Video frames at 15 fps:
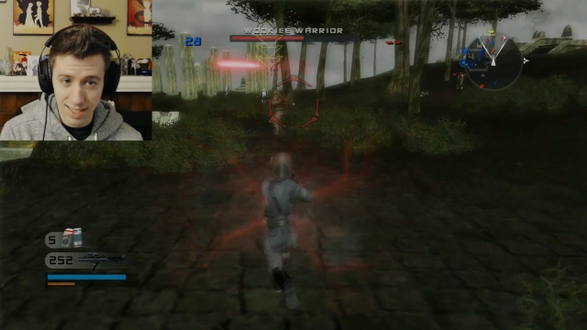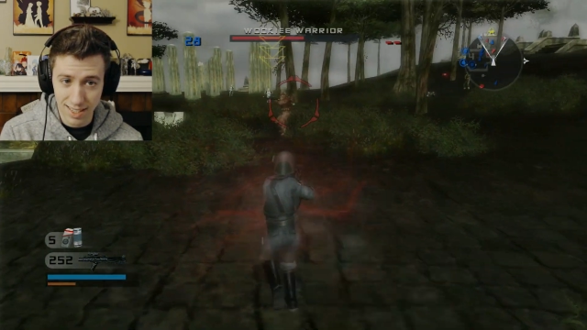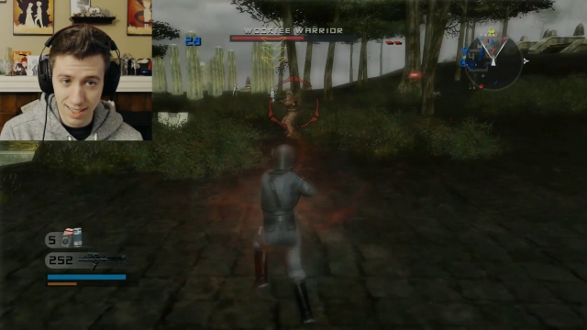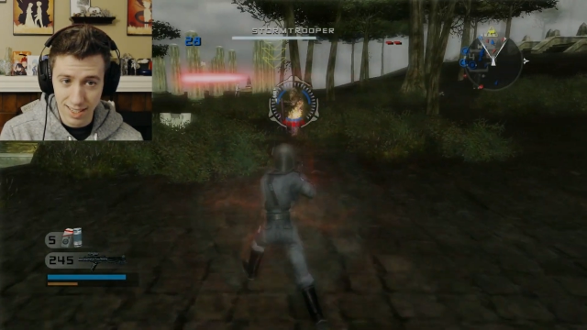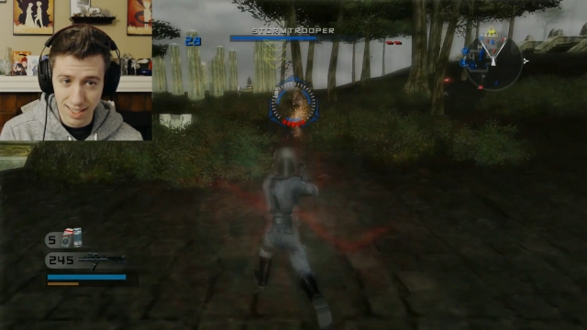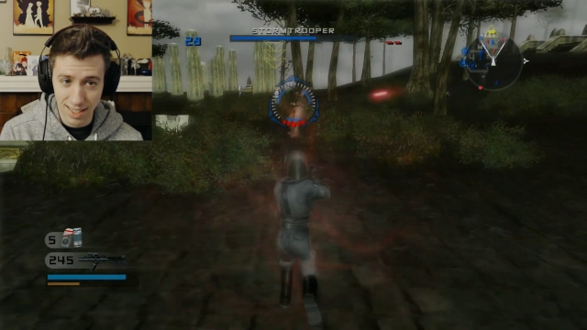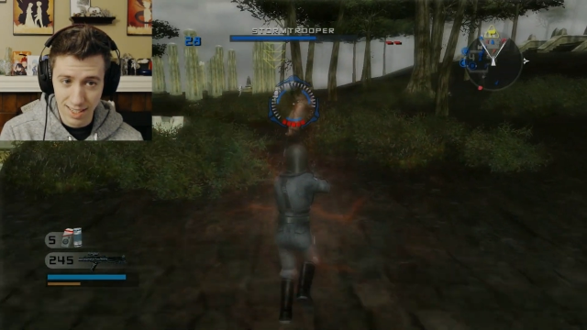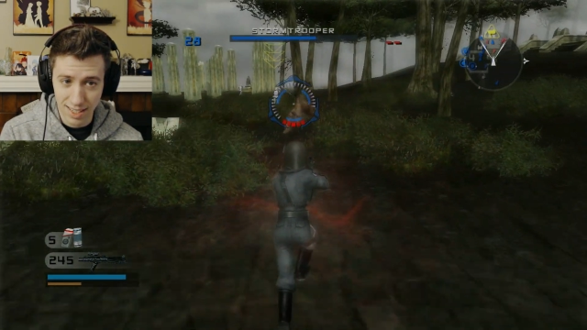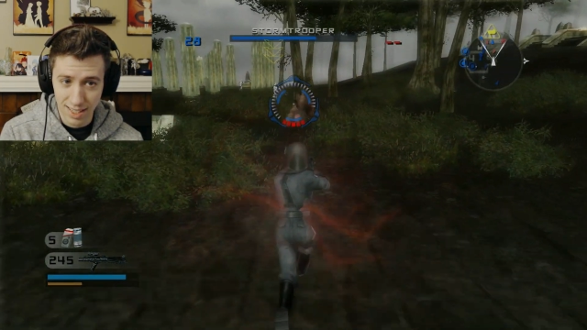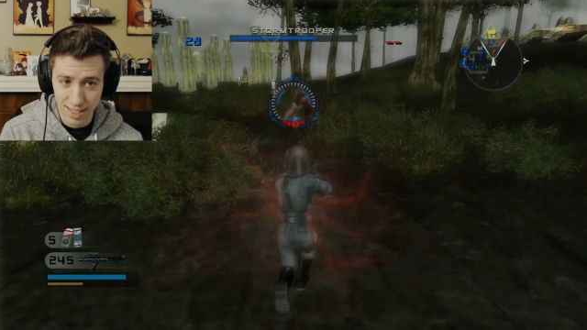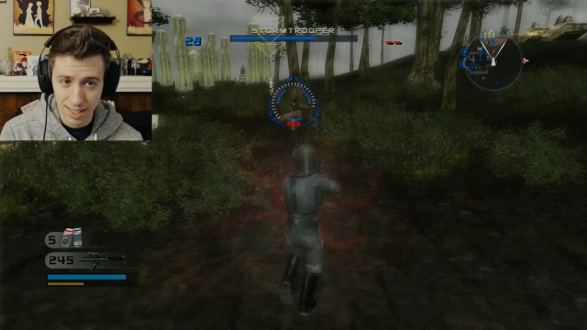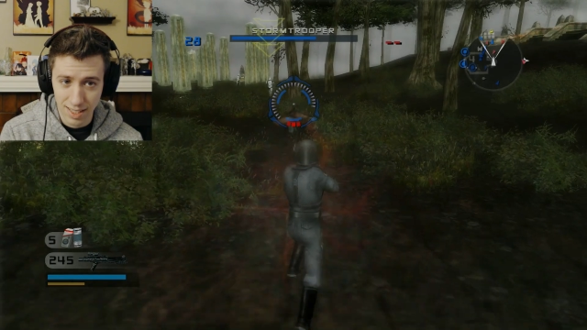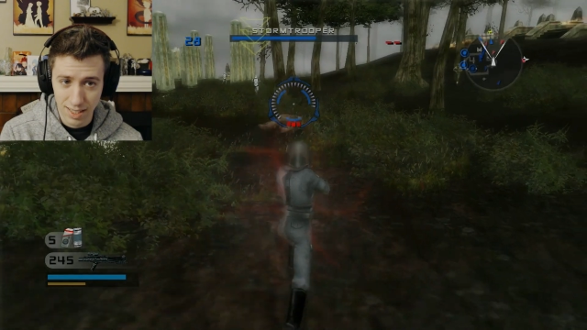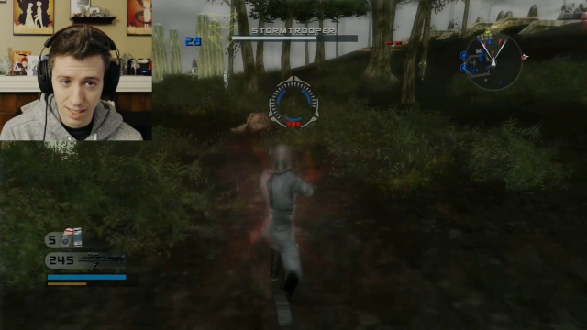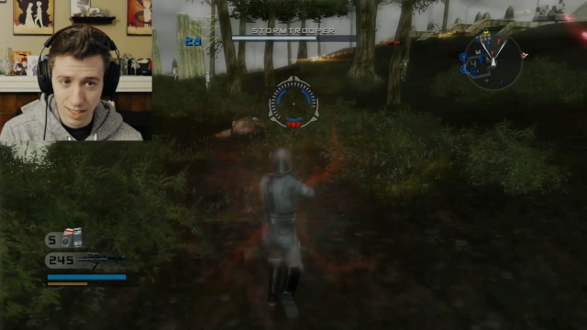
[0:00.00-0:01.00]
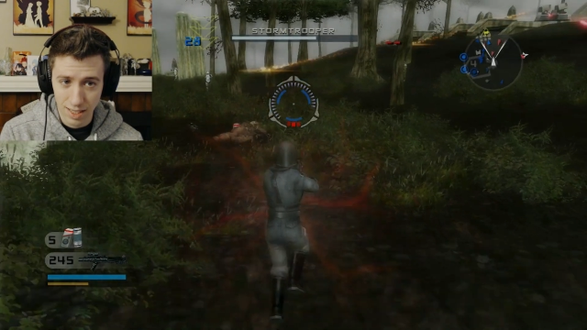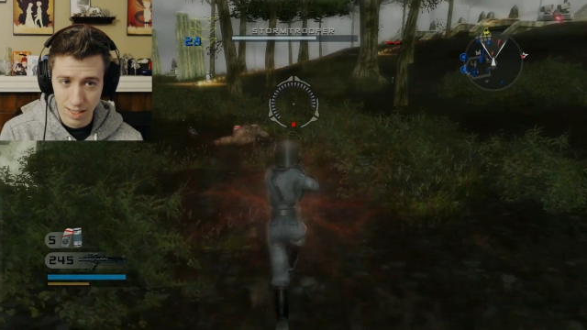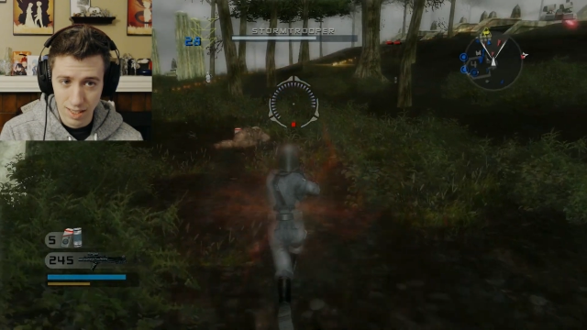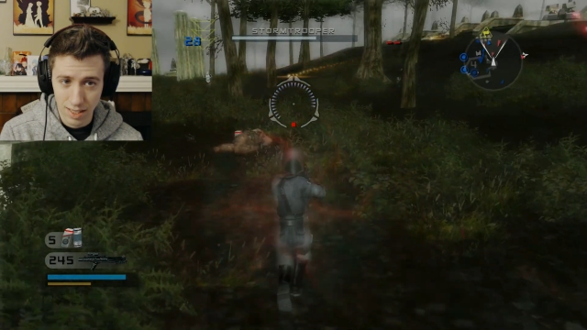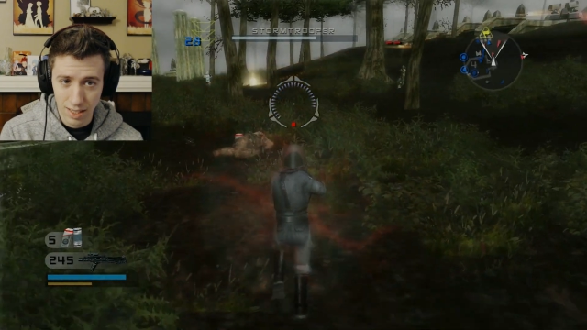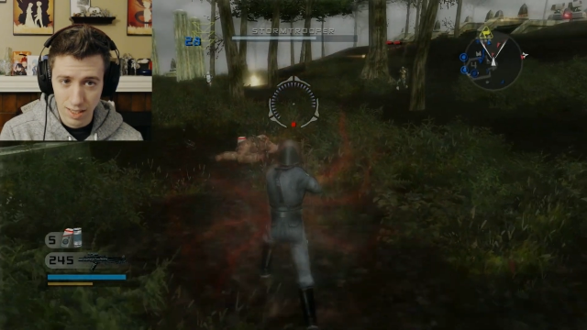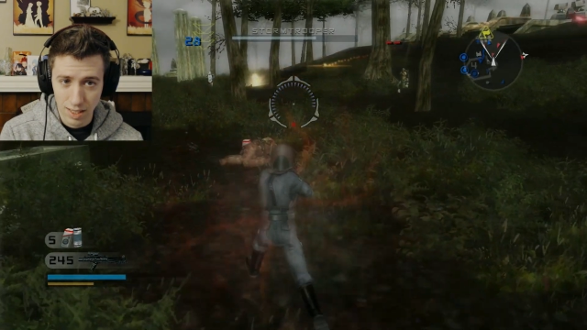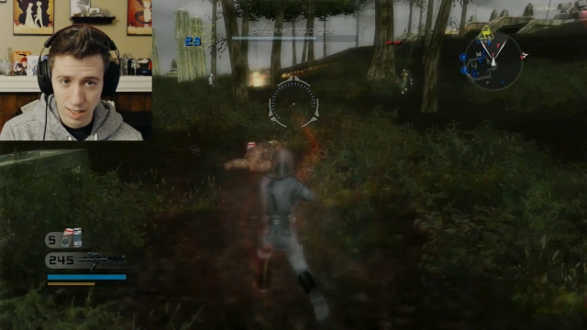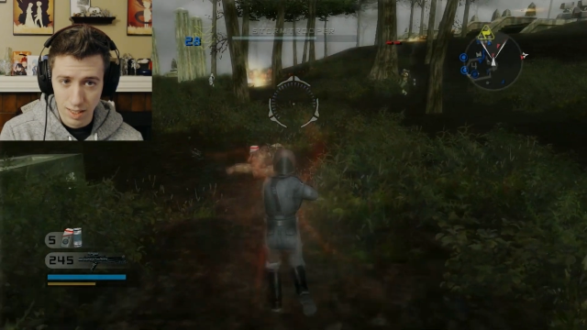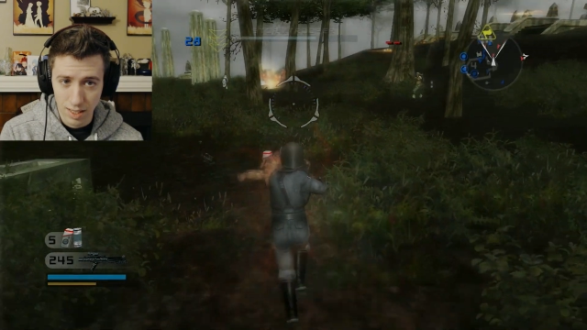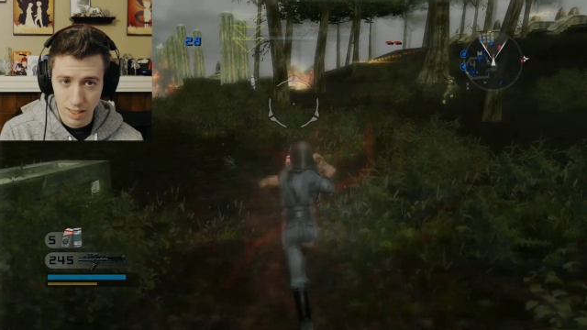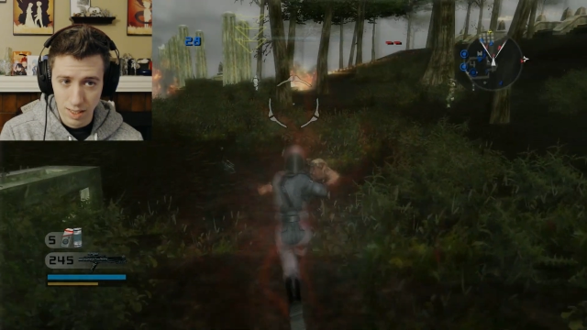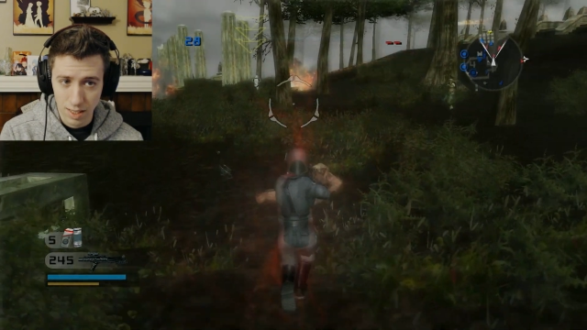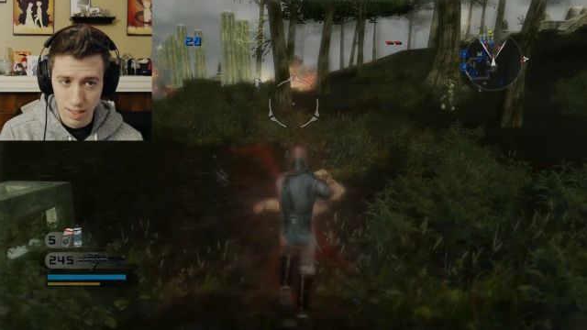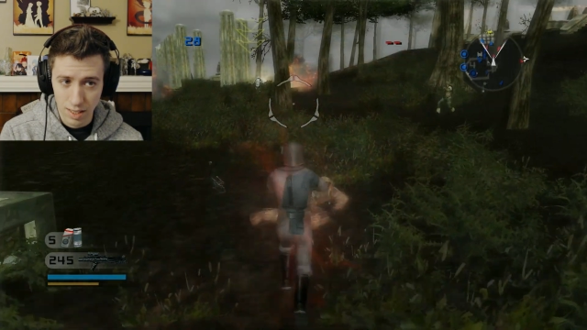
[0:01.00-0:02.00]

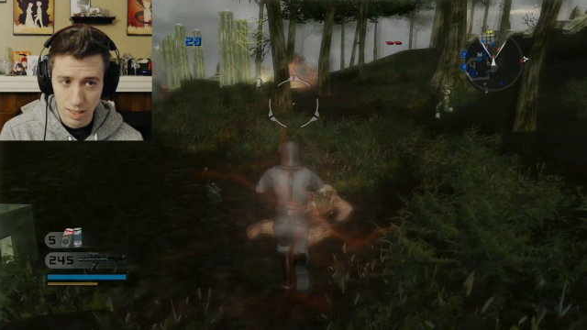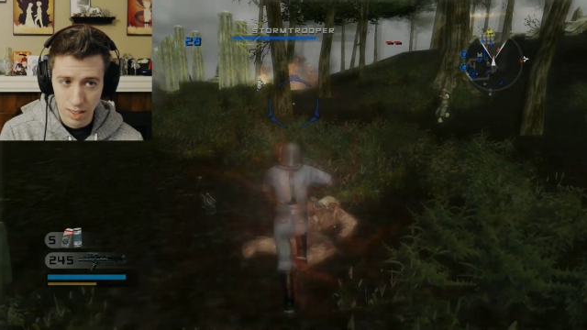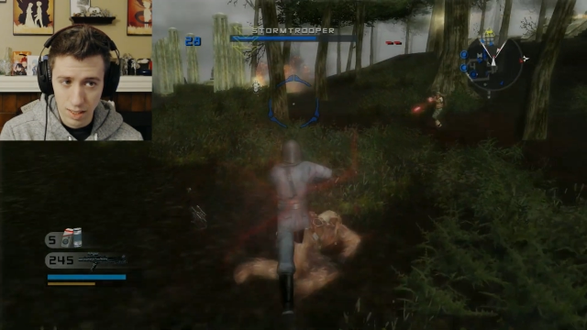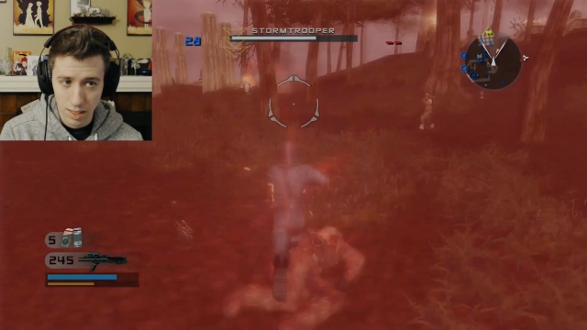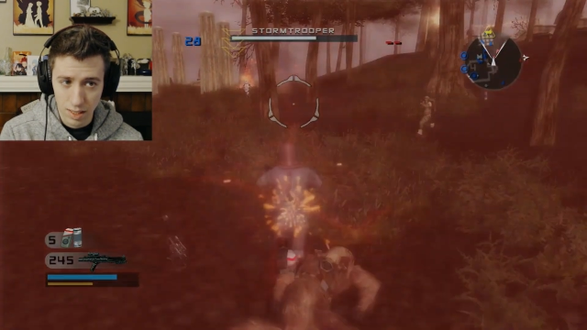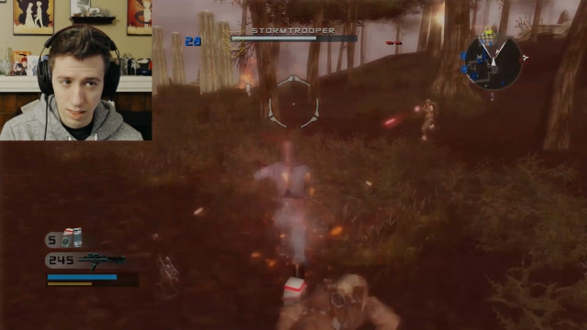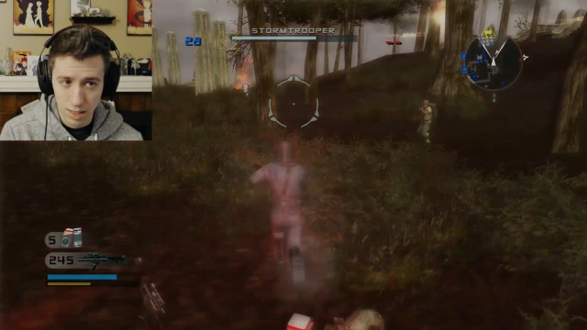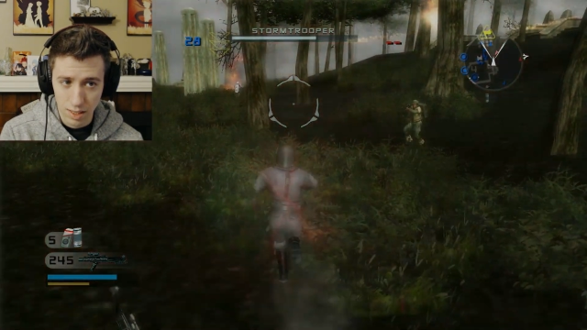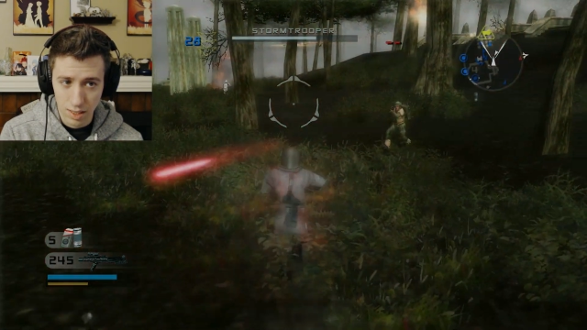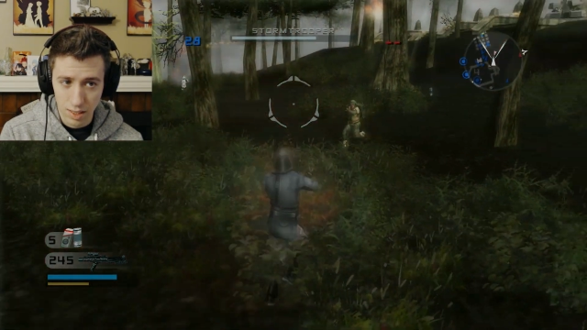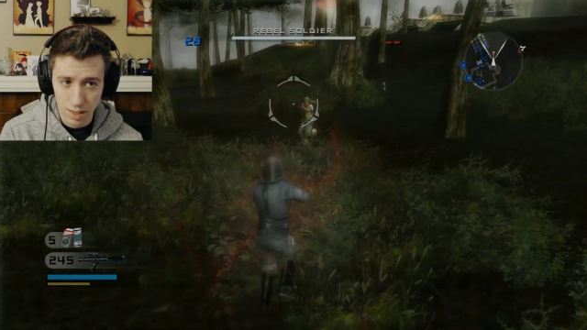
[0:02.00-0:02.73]
[no speech]